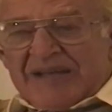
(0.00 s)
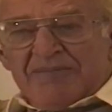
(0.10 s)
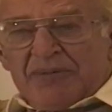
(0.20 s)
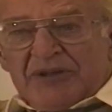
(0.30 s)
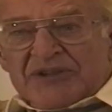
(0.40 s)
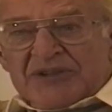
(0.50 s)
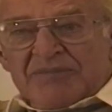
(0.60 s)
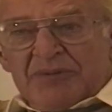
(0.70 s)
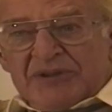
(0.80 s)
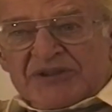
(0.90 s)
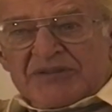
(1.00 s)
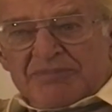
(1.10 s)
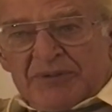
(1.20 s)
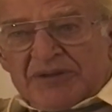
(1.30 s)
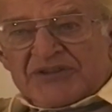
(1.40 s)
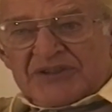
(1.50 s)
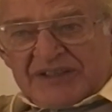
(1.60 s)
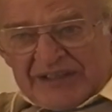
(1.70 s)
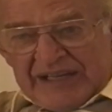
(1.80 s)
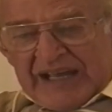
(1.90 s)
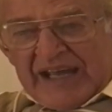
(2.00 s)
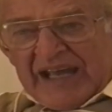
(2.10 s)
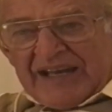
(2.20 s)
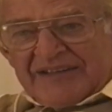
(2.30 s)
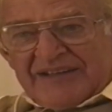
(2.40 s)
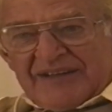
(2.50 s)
push and push and push, and